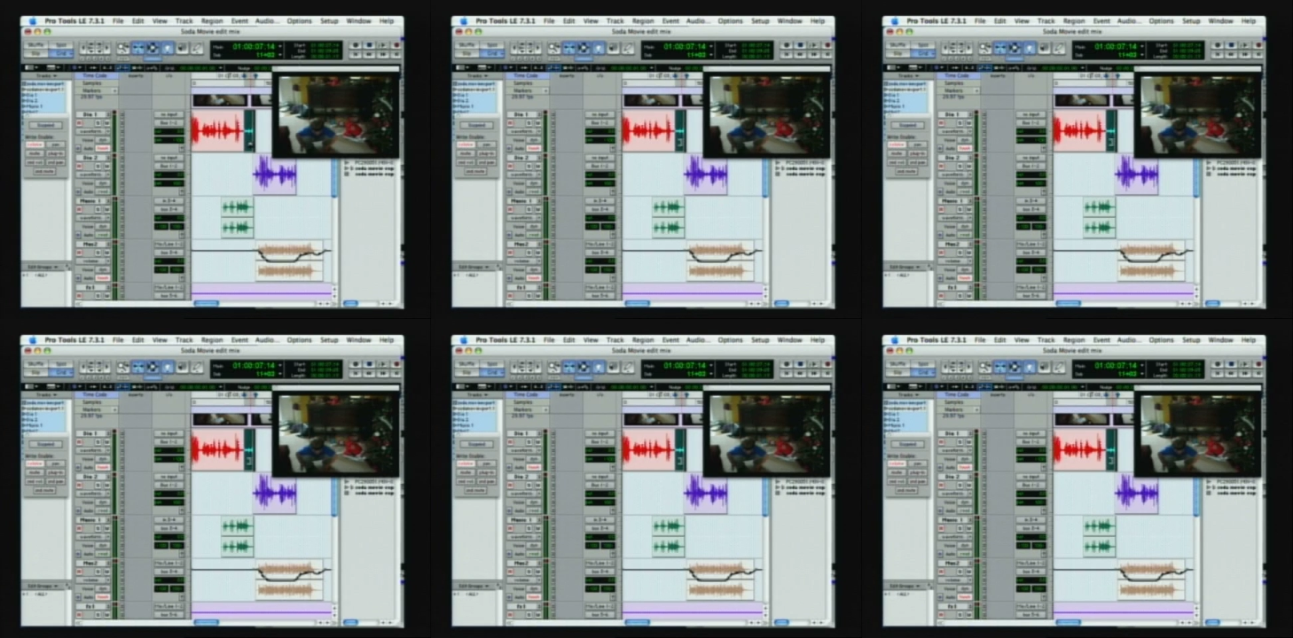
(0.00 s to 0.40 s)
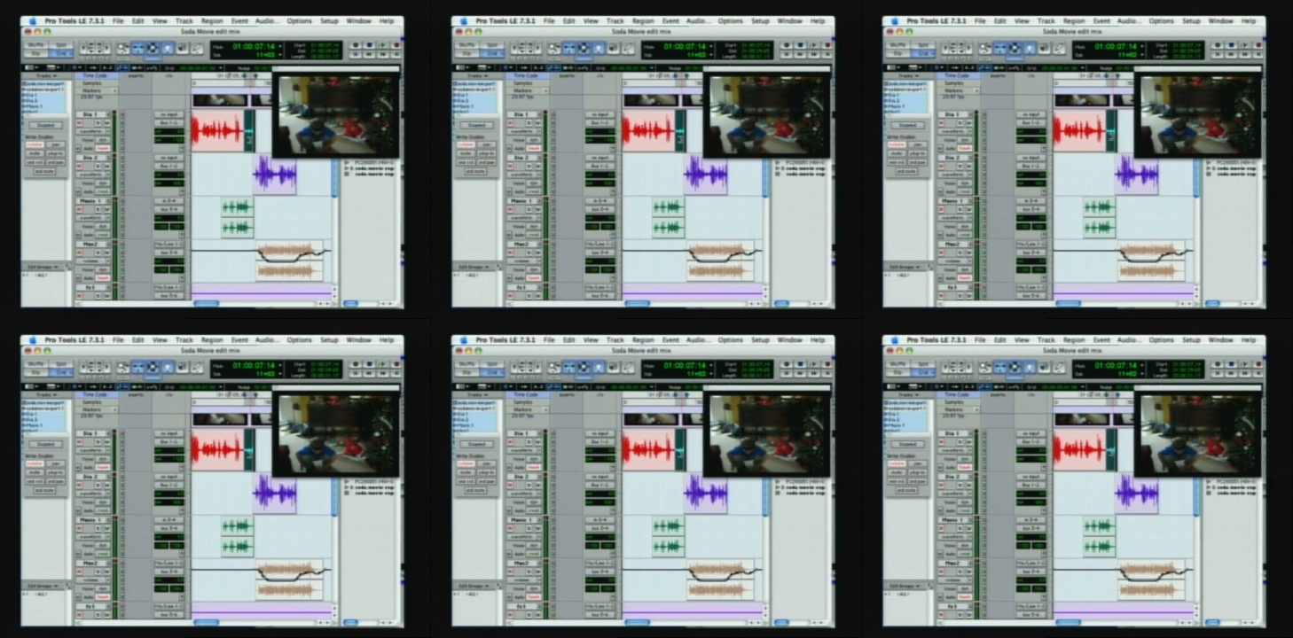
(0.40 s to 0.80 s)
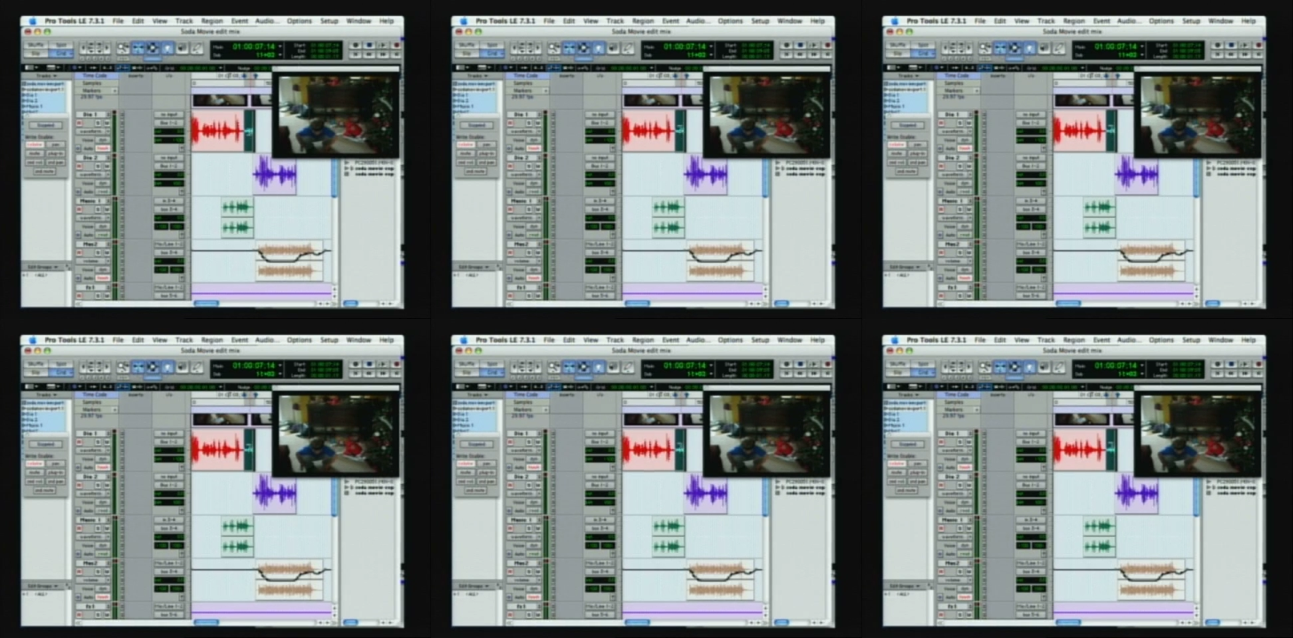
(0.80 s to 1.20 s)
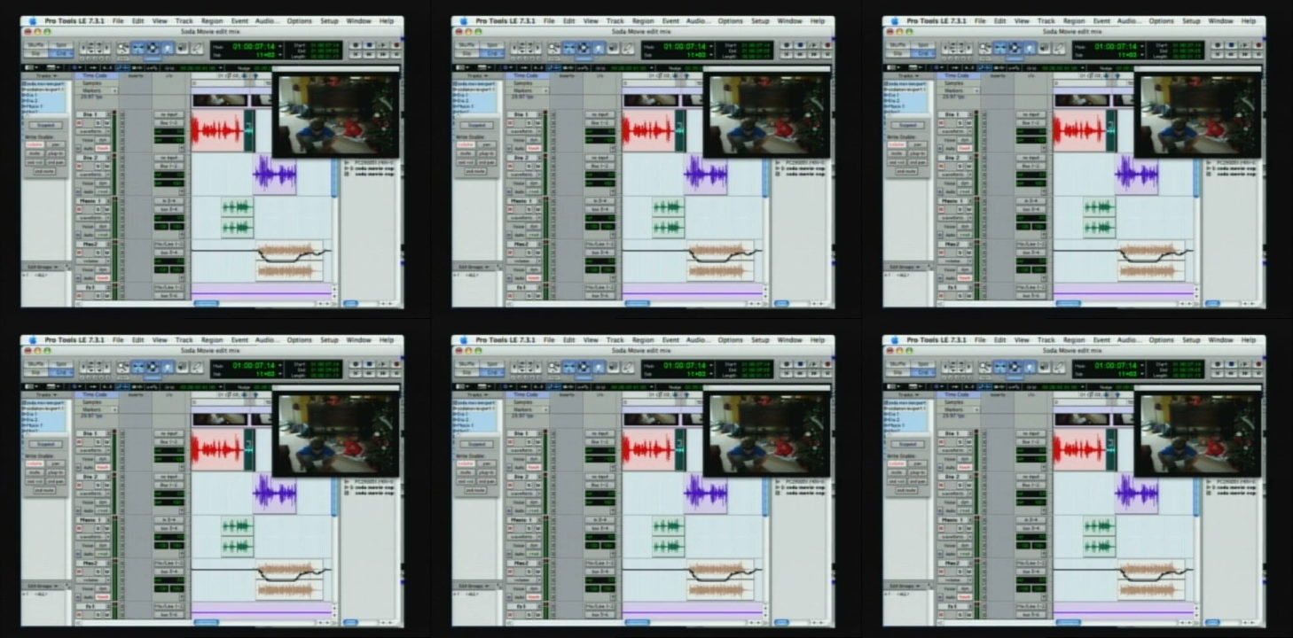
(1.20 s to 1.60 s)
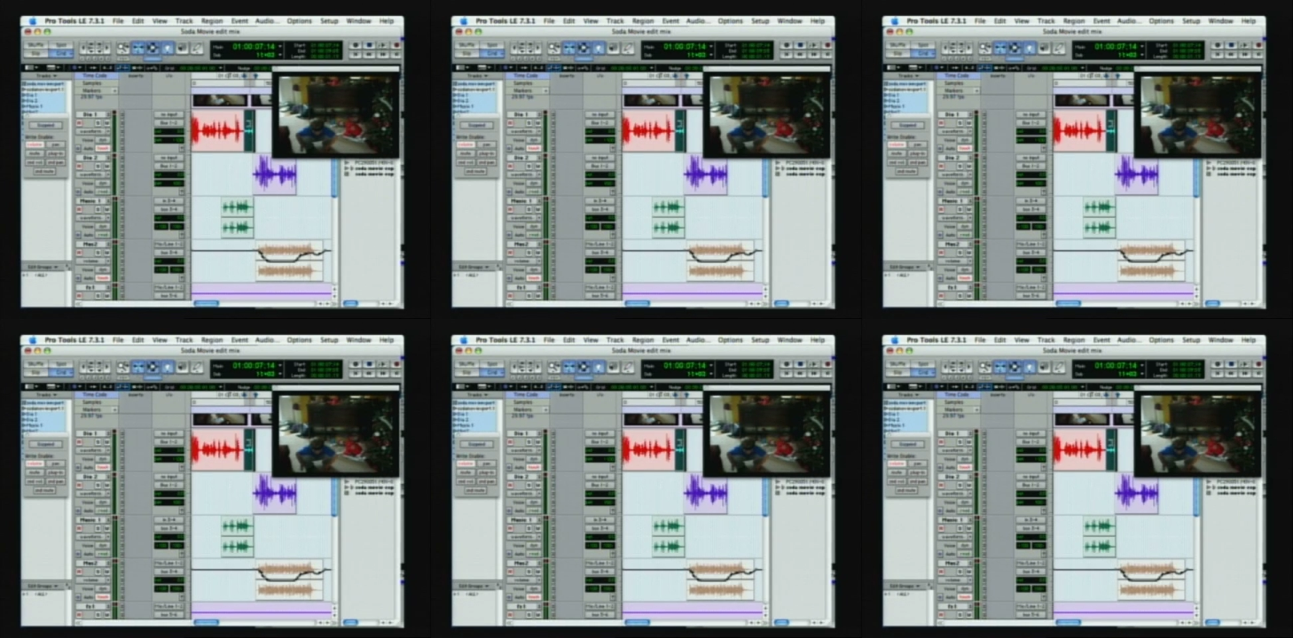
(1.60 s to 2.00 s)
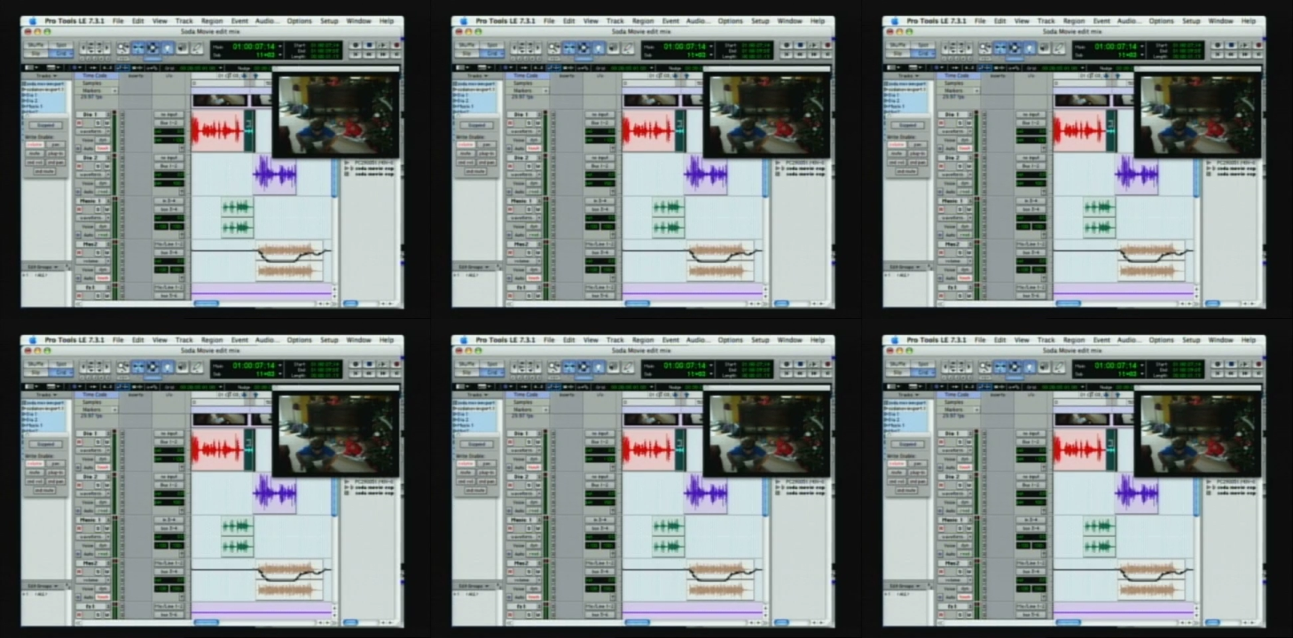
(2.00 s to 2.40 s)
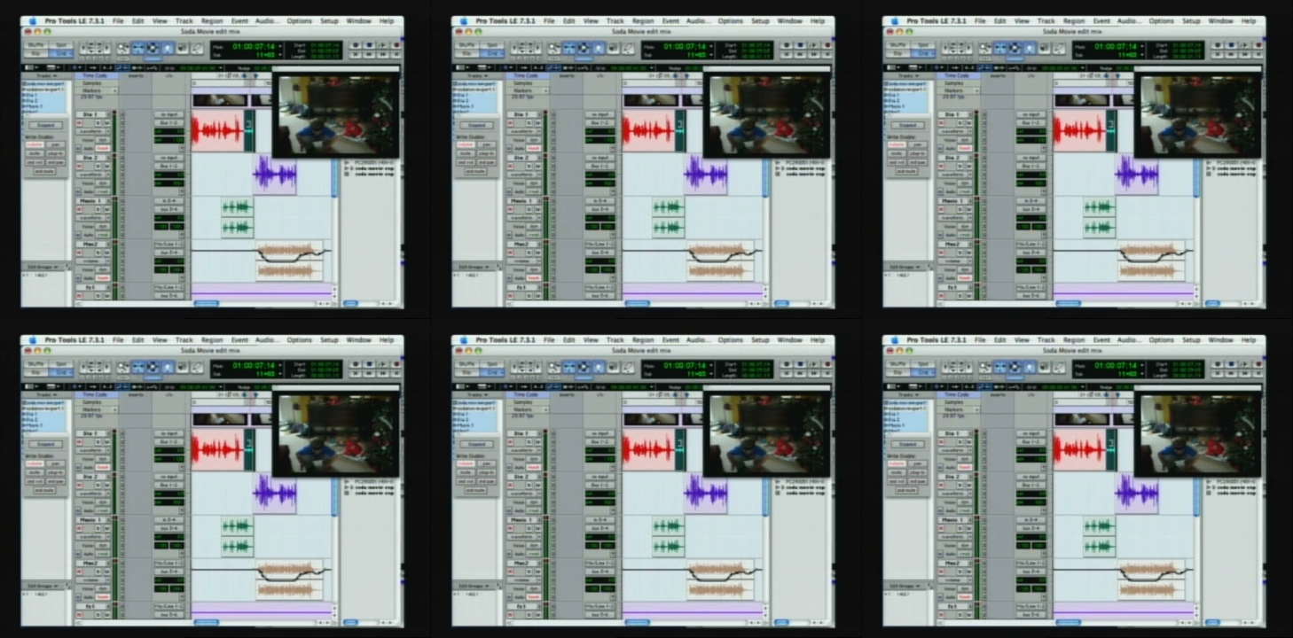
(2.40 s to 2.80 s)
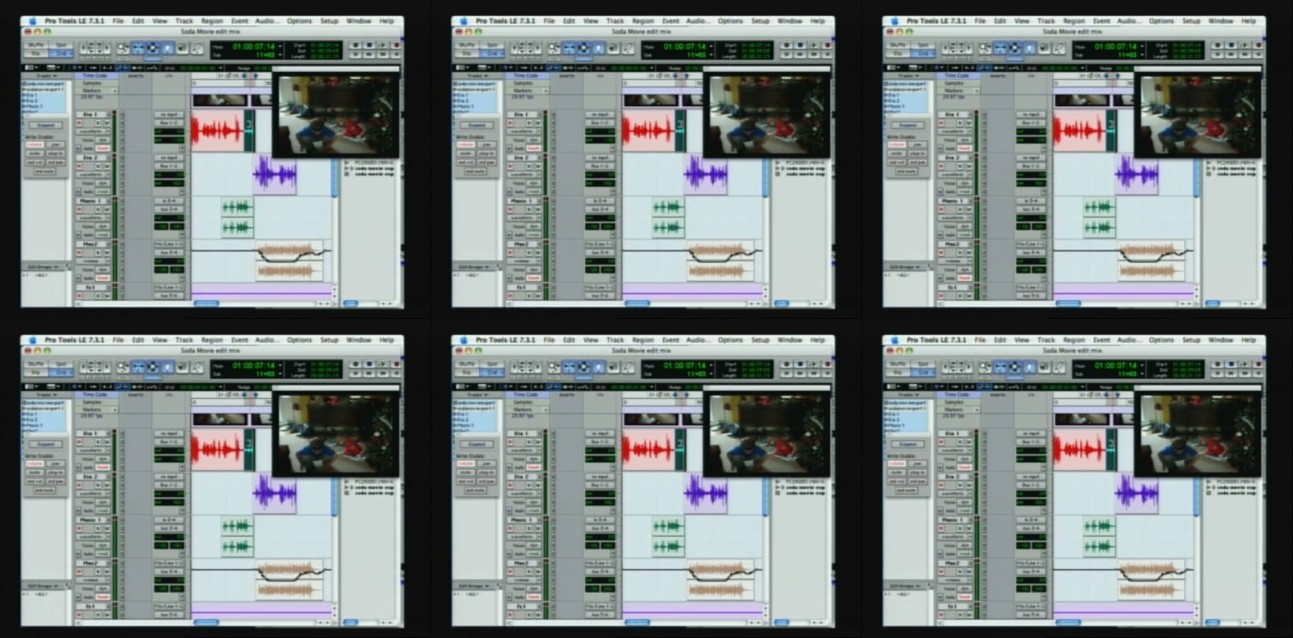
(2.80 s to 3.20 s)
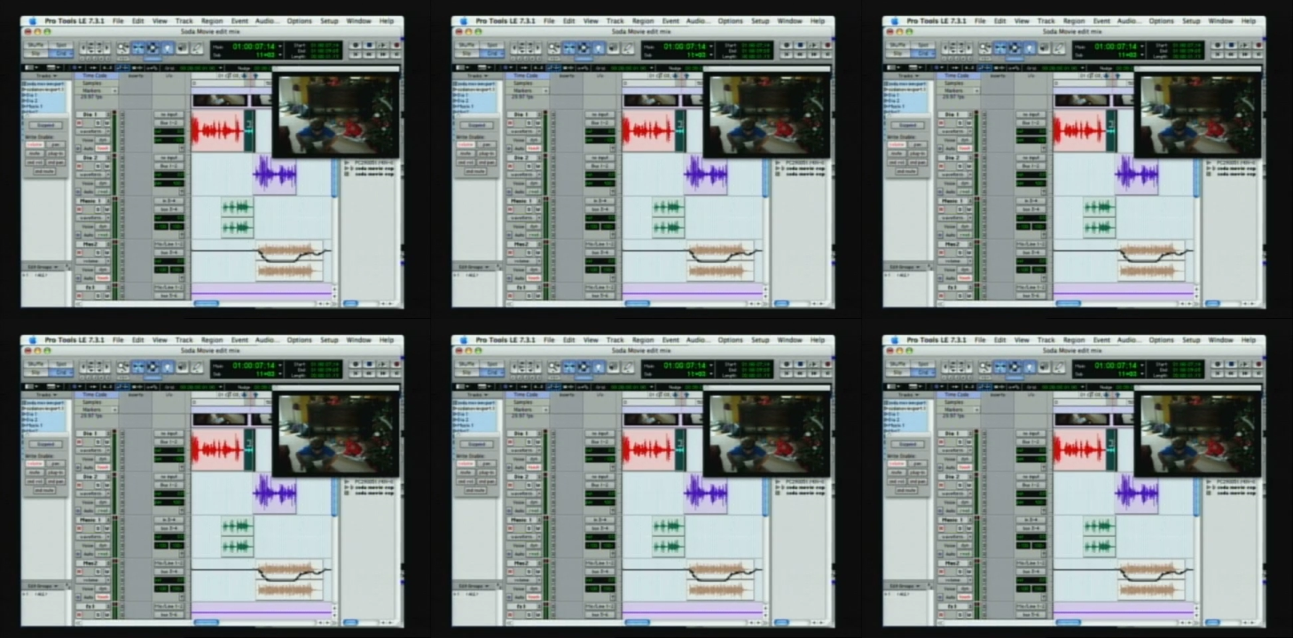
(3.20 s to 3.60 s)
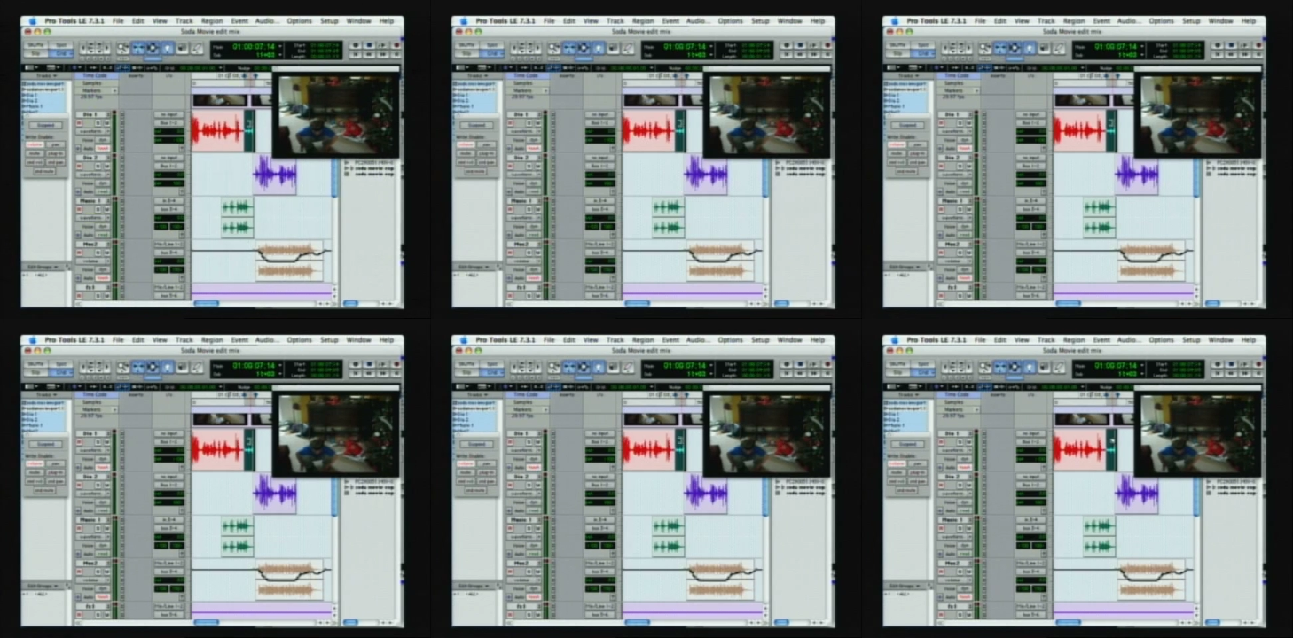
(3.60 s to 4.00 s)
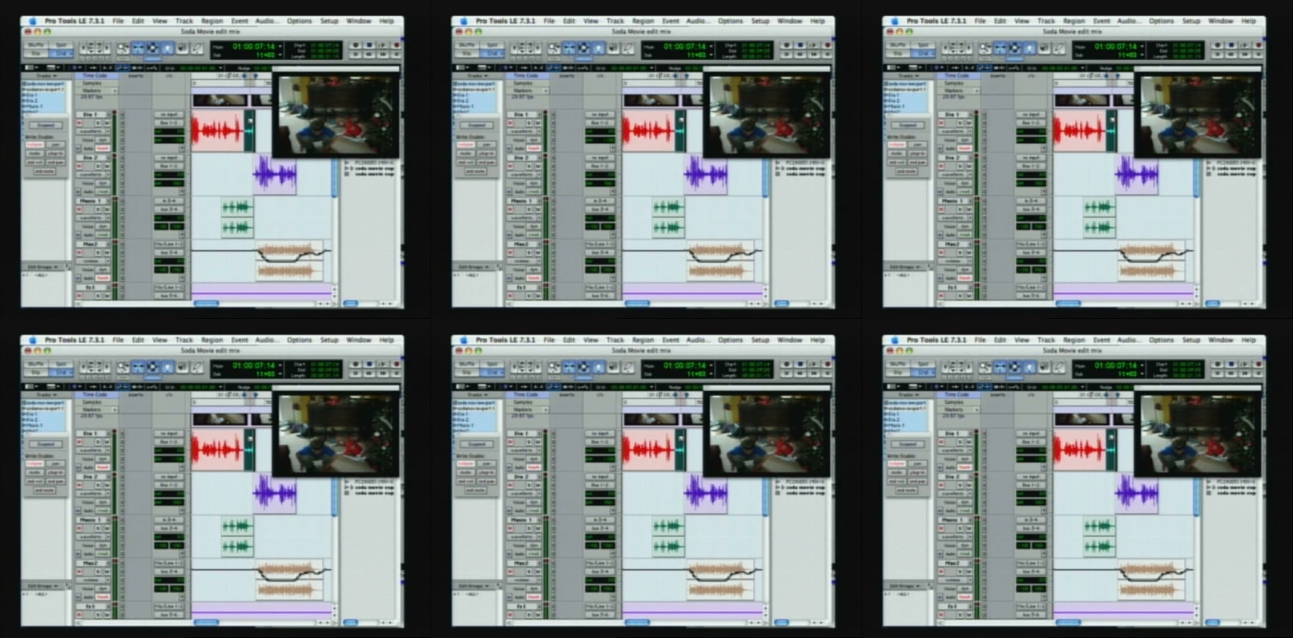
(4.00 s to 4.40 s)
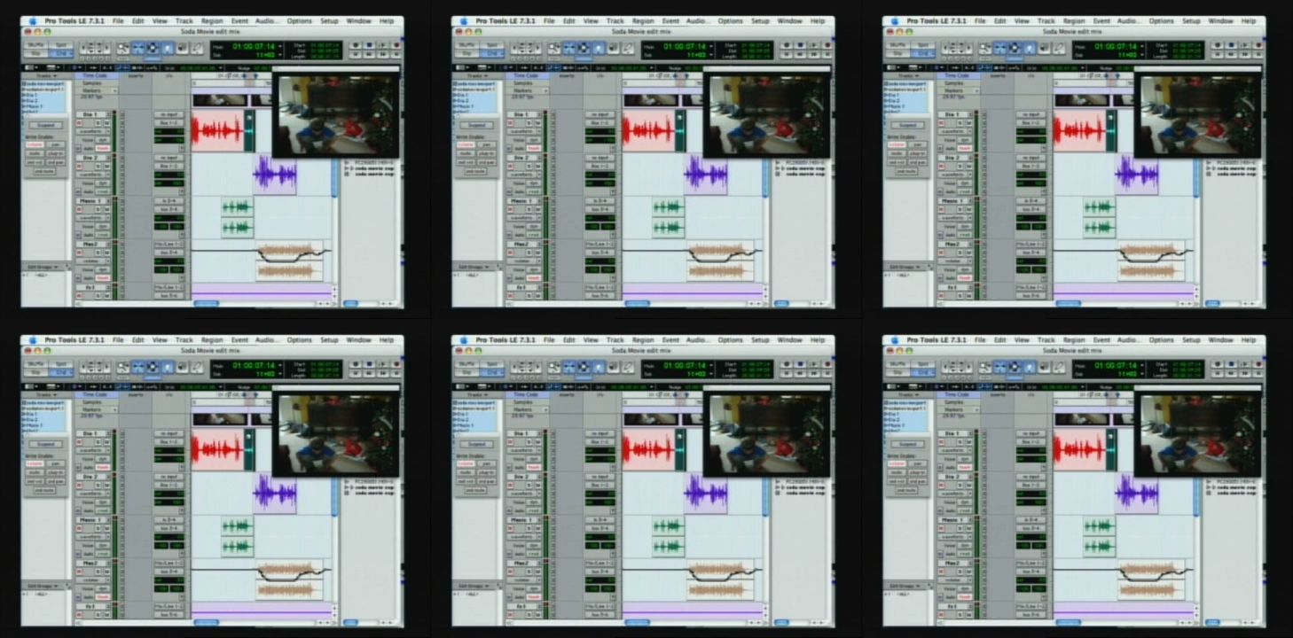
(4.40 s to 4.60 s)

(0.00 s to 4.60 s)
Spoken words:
(no speaker visible)